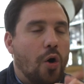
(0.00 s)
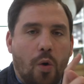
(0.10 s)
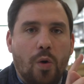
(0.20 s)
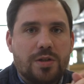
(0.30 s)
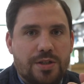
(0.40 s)

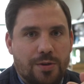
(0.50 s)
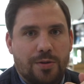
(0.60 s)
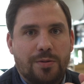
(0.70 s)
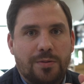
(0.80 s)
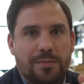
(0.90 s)

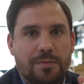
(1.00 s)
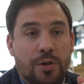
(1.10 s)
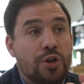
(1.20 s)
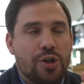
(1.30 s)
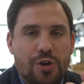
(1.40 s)
Also, you
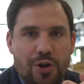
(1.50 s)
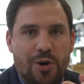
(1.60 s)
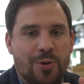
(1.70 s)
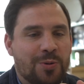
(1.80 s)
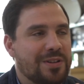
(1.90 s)
should
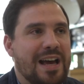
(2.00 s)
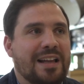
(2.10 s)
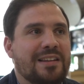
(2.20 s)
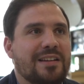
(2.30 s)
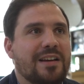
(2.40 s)
know
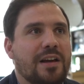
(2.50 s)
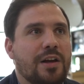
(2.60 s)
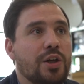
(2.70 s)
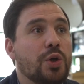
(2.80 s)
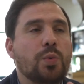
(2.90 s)
that
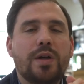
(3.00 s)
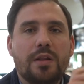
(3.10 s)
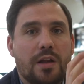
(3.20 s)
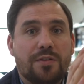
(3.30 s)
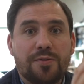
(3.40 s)
you will
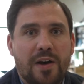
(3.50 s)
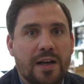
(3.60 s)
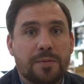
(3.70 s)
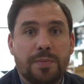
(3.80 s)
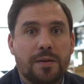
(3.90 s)
not
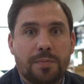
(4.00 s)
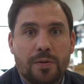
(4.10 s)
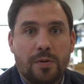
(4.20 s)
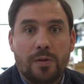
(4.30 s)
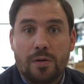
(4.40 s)
find
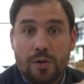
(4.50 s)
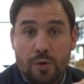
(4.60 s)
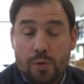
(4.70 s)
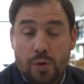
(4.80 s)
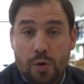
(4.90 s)

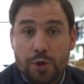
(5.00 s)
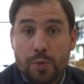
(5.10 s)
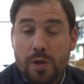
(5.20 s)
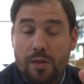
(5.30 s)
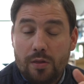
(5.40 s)
people or you
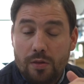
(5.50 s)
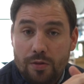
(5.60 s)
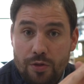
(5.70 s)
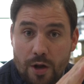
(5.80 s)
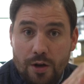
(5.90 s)
will
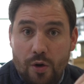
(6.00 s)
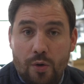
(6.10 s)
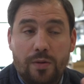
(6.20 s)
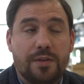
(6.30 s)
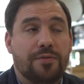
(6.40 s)
not
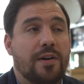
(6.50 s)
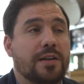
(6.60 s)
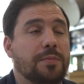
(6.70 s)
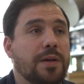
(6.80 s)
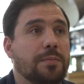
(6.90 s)
only
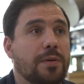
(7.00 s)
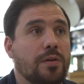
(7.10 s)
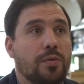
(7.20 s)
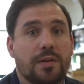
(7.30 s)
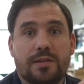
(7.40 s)
find people
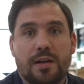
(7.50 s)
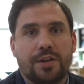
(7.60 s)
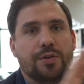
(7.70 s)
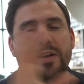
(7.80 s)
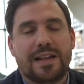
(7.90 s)
who will tell
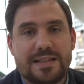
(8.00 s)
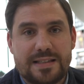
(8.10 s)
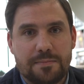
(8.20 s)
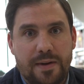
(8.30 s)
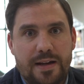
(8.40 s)
you, yeah,
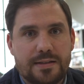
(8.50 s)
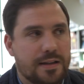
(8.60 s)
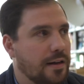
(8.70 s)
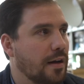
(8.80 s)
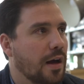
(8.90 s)
it's
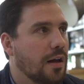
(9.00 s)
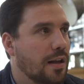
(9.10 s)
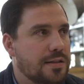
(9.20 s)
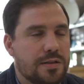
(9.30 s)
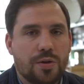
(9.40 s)
amazing,
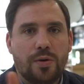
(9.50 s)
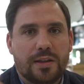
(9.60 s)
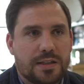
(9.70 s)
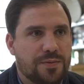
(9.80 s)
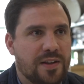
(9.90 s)
let's do it,
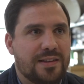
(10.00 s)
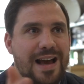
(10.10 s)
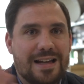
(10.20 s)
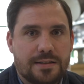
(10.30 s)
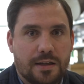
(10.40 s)
it's
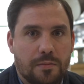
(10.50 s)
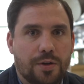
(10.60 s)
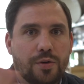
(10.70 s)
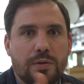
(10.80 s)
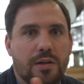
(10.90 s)
fantastic, but
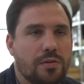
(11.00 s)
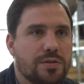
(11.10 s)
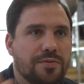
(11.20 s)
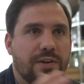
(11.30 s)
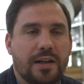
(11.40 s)
you would
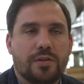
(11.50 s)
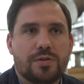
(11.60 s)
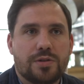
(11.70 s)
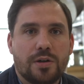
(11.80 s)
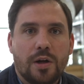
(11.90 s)
also find
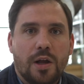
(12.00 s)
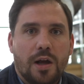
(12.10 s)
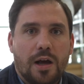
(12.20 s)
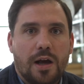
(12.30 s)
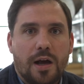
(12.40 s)
also
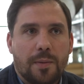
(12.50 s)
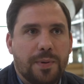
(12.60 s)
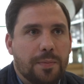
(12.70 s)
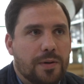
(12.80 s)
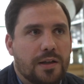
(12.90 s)
uh,
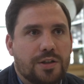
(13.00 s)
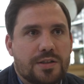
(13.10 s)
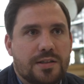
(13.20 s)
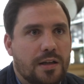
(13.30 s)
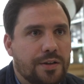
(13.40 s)
people that
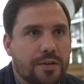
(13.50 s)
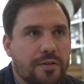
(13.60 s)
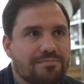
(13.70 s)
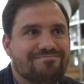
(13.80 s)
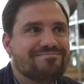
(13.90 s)
just tell you,
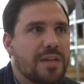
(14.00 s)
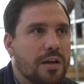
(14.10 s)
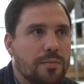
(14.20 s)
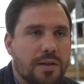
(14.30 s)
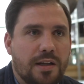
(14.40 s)
mm, I
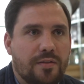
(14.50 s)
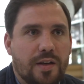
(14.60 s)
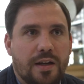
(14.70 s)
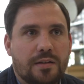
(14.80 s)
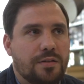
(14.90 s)
don't believe in
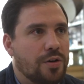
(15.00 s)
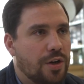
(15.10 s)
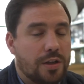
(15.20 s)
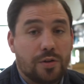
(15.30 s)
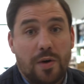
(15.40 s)
it, you're
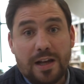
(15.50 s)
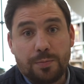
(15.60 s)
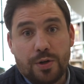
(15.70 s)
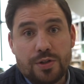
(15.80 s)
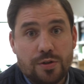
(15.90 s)
not the right
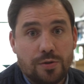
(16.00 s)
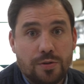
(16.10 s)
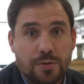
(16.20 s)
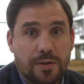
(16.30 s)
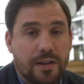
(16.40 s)
person to
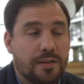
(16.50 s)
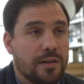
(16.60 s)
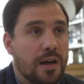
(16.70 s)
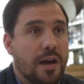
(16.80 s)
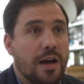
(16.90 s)
do it,
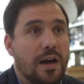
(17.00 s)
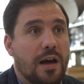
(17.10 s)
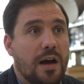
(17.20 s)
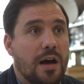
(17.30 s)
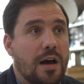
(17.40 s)

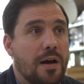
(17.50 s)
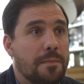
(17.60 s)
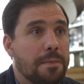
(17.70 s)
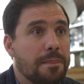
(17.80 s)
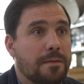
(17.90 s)

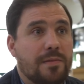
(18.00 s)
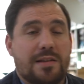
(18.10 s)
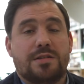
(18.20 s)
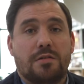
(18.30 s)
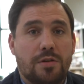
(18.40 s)
um,
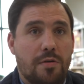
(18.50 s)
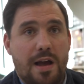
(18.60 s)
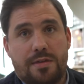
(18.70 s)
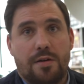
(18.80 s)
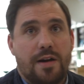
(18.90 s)
that's not the
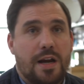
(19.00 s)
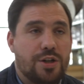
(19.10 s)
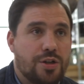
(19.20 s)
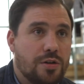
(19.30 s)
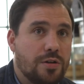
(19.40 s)
right
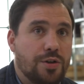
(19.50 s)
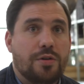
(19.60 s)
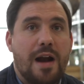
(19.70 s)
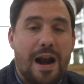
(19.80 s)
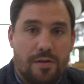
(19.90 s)
direction,
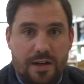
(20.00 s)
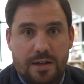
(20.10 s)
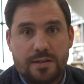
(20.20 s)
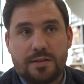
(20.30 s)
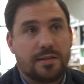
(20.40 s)
you're
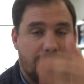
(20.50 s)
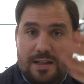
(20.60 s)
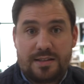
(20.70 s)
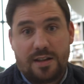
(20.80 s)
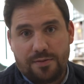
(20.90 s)
arrogant,
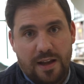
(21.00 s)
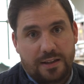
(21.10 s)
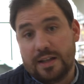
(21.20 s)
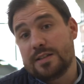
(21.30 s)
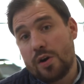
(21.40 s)
and stuff like
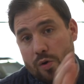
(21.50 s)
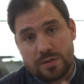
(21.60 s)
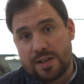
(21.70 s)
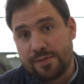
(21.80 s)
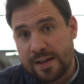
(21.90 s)
this. All
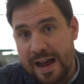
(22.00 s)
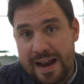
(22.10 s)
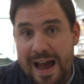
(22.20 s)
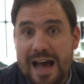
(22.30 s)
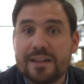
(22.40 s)
stuff that I
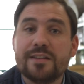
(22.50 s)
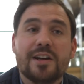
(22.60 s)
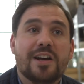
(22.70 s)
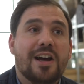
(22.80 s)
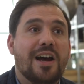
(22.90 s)
had
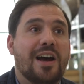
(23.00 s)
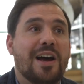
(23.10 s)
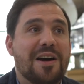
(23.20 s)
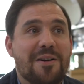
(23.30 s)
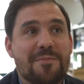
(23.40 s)

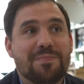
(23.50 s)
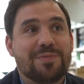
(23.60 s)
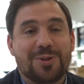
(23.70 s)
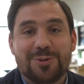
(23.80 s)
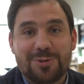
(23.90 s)
um,
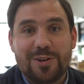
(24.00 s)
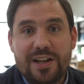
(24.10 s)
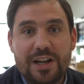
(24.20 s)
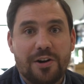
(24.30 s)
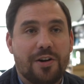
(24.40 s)
to, to
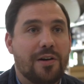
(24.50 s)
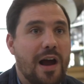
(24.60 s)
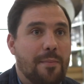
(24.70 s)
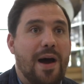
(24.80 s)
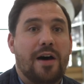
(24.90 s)
hear
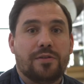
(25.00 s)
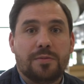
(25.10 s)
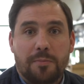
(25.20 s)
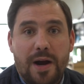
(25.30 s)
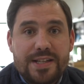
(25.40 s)

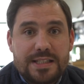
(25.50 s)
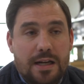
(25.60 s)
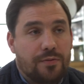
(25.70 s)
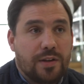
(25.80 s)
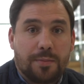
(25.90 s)
about
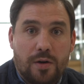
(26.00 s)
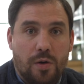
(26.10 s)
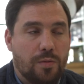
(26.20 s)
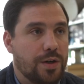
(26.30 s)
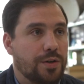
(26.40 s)
myself and about
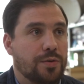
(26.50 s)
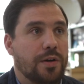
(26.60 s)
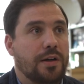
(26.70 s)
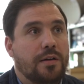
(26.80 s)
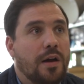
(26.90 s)
what we're
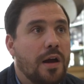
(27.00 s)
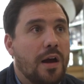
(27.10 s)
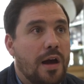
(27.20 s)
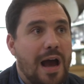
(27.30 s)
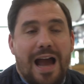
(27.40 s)
doing.
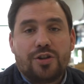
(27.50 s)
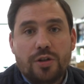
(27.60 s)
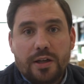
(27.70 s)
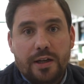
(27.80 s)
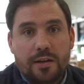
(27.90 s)

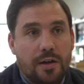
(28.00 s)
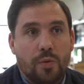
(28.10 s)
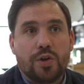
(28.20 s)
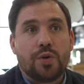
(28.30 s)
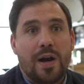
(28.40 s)
Actually,
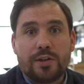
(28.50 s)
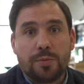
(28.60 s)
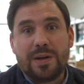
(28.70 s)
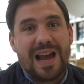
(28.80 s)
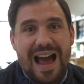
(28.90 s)
we're trying to
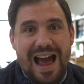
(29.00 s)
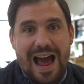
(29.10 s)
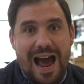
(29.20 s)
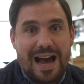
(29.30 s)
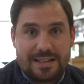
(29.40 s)
be
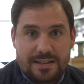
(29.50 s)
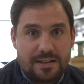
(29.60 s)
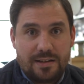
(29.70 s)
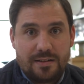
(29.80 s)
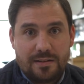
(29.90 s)
as
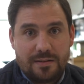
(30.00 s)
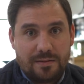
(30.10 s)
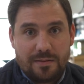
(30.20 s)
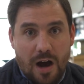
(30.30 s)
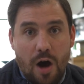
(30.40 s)

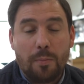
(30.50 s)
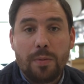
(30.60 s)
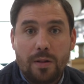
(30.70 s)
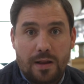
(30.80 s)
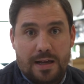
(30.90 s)

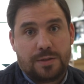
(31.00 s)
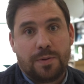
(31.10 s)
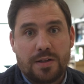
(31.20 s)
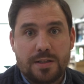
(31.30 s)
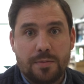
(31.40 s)
humble as
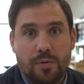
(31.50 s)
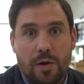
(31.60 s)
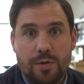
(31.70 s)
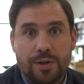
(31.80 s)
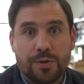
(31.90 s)
possible while
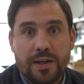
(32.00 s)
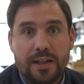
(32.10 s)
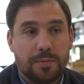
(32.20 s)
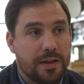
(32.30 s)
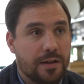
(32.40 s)
we're doing
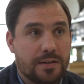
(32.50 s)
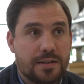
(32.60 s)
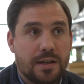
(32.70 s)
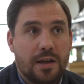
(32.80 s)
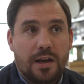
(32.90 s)
it because
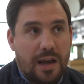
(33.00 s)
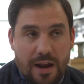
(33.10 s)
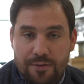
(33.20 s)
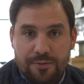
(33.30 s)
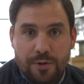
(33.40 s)

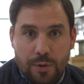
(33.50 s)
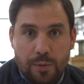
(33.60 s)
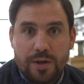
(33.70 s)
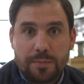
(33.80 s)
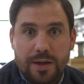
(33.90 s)
if we
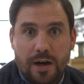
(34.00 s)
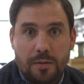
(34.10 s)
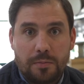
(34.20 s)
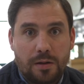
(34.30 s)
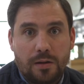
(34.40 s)
wouldn't be
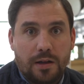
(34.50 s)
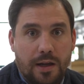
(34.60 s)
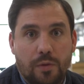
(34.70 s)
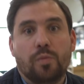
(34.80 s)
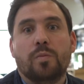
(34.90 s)
humble,
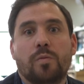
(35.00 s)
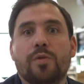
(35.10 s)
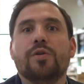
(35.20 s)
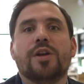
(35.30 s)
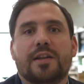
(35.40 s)
it, we
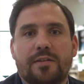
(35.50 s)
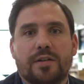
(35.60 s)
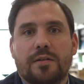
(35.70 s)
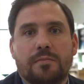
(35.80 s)
would not even